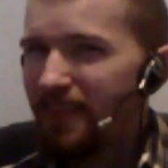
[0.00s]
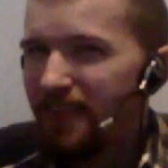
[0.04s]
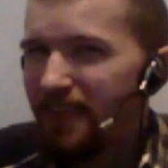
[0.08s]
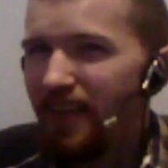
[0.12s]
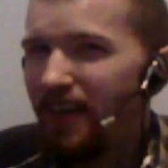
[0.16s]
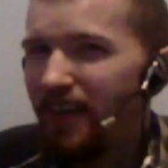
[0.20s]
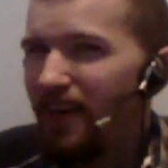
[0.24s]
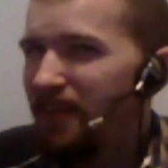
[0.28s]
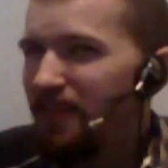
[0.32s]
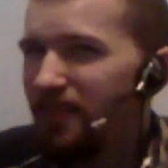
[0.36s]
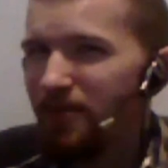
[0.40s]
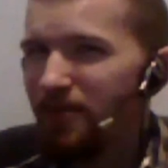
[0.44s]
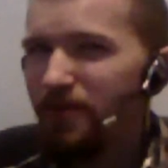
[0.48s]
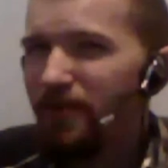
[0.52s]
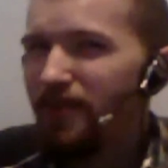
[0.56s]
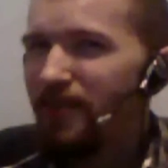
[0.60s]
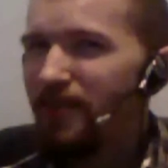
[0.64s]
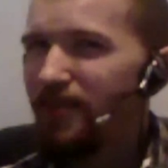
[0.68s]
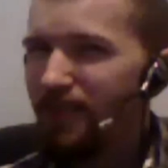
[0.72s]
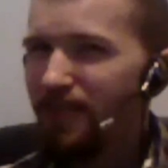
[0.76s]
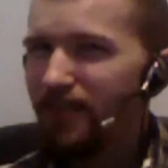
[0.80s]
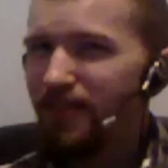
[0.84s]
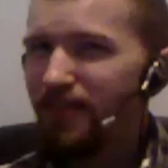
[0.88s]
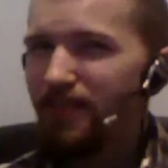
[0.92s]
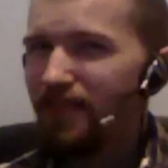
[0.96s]
yeah, you know what?
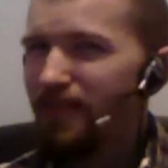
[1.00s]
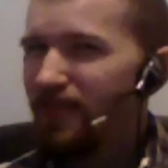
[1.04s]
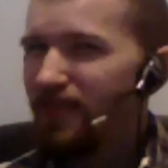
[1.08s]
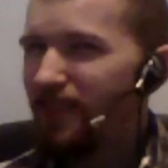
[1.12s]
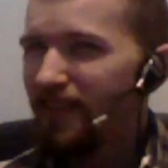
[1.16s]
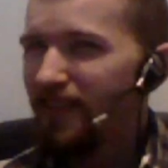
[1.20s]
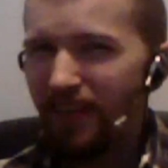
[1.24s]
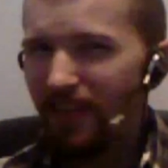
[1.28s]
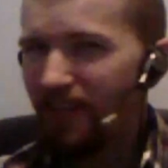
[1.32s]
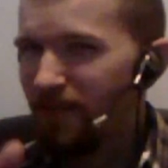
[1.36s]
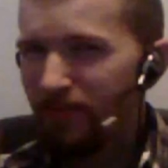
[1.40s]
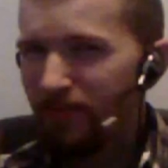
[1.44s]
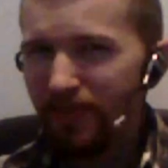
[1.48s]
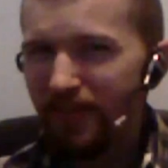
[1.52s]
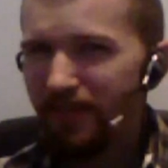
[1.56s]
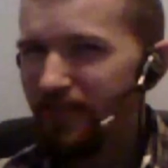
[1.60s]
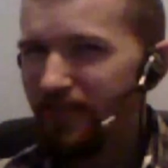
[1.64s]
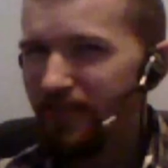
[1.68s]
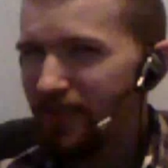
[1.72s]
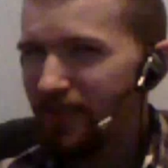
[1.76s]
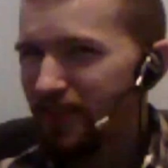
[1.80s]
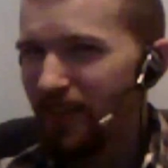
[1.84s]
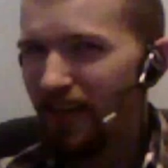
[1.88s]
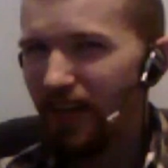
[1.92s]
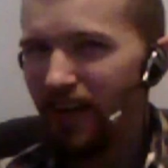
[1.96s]
I don't believe
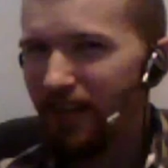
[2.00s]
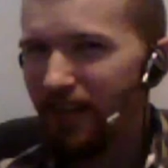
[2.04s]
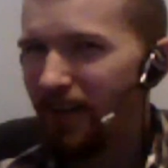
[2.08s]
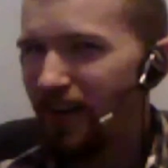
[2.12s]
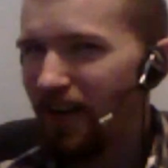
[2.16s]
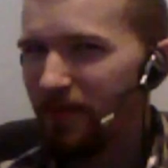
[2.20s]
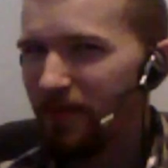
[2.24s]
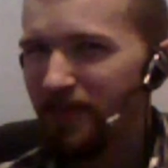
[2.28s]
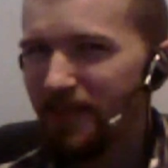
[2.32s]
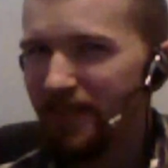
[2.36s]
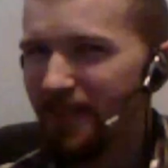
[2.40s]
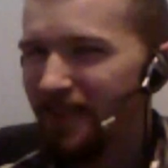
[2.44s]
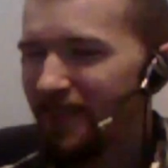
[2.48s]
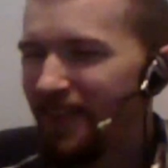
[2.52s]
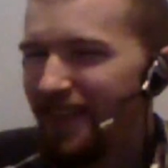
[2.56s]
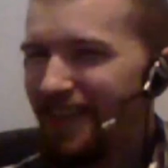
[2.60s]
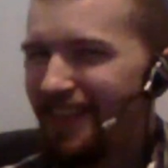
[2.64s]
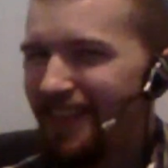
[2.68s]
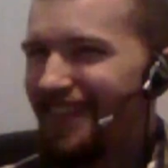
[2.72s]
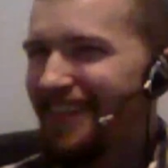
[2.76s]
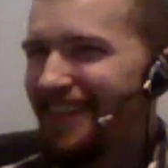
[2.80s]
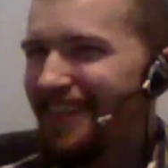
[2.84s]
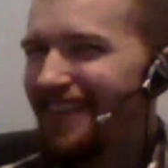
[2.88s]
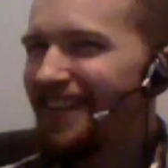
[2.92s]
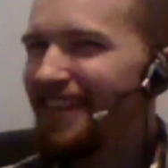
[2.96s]
in this
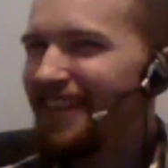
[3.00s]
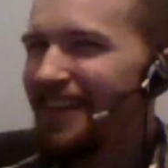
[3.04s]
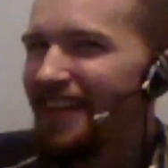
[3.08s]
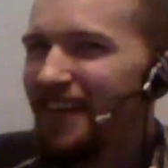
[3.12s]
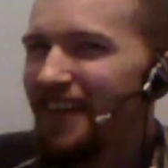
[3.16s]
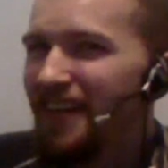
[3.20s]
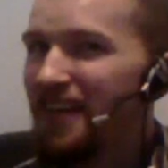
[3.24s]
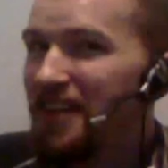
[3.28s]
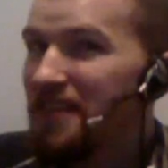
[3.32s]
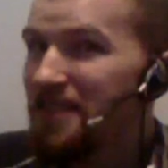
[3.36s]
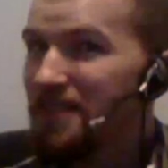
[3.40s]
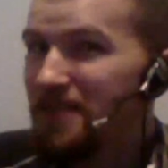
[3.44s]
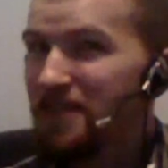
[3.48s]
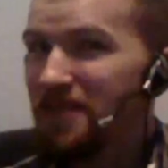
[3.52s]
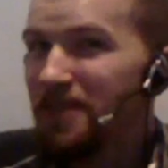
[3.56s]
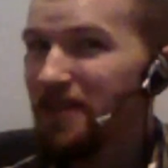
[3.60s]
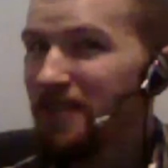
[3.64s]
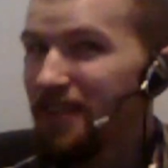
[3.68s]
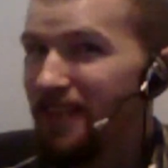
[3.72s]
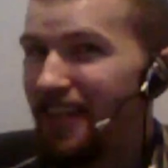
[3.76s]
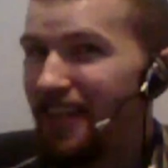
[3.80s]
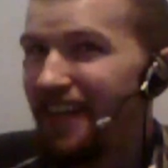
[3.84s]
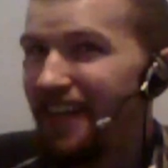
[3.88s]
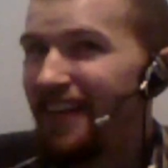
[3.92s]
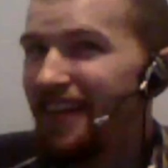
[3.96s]
godcraft.
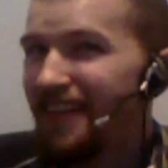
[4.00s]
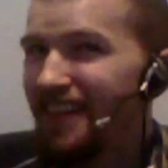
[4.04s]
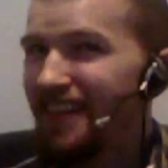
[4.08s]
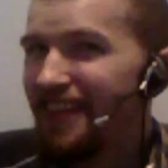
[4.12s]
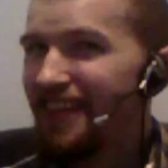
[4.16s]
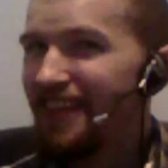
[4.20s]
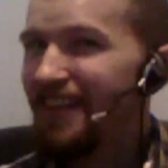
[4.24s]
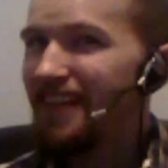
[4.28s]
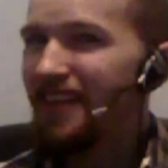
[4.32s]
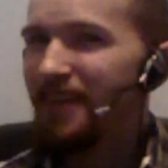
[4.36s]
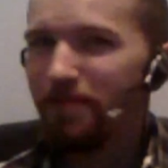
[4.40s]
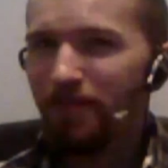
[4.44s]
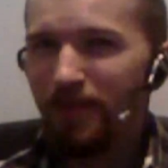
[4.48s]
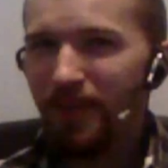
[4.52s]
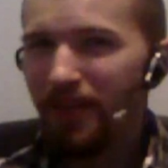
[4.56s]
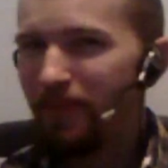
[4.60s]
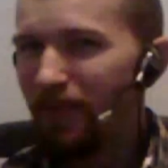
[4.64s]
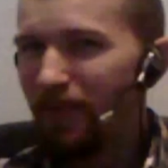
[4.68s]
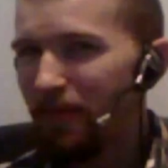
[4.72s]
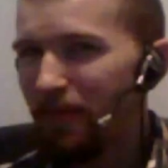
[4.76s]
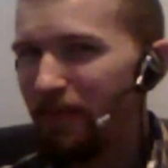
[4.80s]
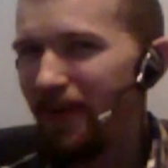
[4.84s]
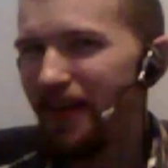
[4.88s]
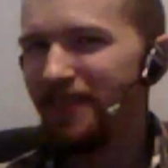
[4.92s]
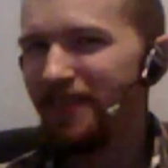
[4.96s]
Screw it. I'm playing
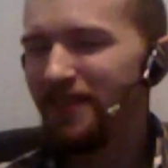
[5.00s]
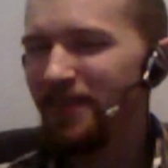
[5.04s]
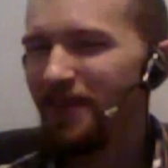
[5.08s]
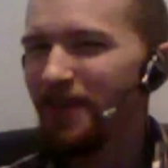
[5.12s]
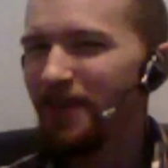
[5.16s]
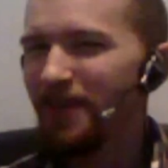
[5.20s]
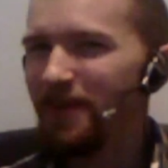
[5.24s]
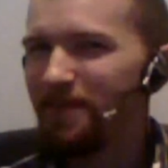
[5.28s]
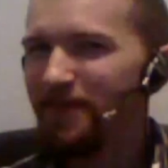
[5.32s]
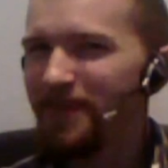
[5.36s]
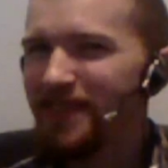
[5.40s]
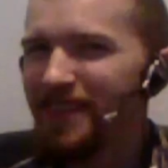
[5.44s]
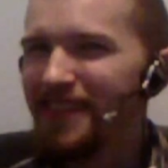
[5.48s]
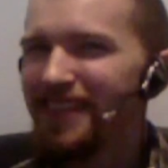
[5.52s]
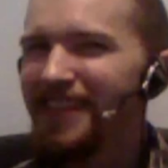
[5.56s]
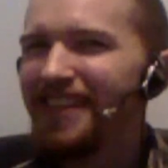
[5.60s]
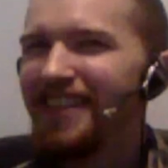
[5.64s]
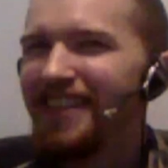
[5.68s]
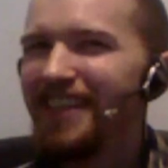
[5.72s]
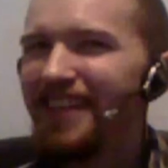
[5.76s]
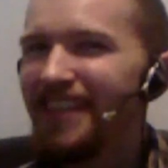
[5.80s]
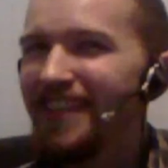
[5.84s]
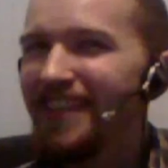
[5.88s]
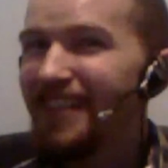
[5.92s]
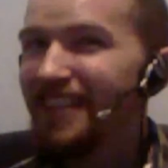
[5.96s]
by my terms.
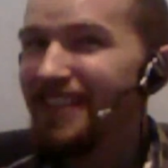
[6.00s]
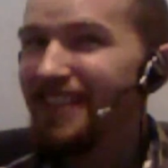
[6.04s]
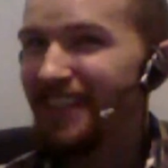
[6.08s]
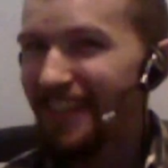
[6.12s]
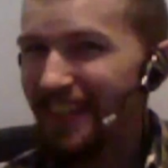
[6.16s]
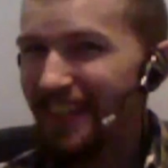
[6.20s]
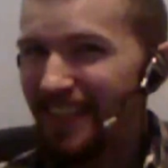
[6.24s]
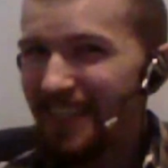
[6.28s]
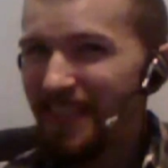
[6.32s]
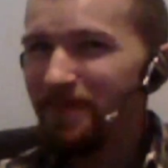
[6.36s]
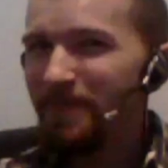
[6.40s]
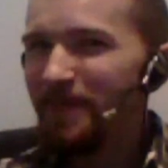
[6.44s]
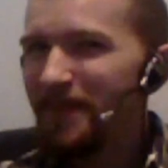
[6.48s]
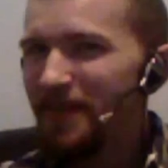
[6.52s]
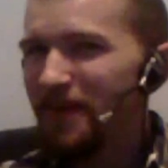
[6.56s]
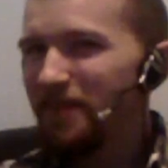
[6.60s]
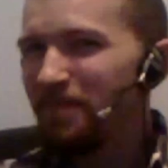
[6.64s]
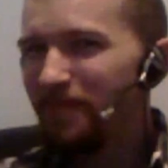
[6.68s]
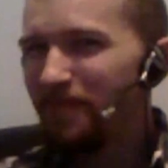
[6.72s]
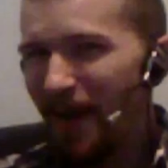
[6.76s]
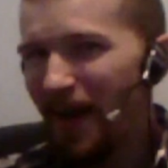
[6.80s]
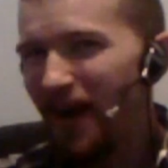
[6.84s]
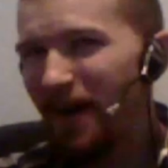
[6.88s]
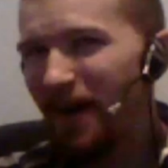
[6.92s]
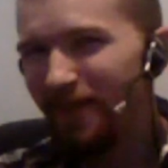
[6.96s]
It's like, give me the
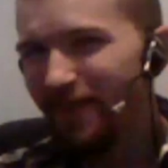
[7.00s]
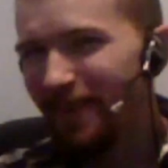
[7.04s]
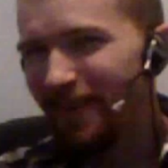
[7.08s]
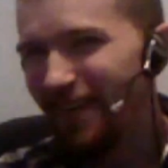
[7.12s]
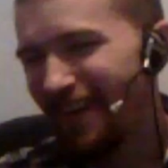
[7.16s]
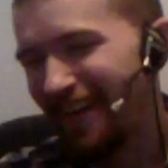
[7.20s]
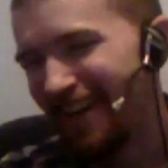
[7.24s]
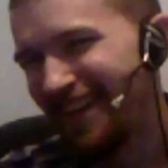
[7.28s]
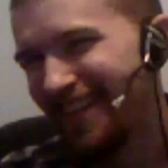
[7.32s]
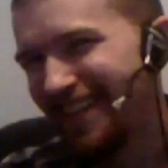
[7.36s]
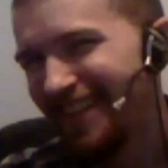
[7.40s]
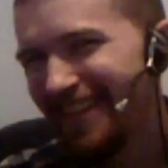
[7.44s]
power.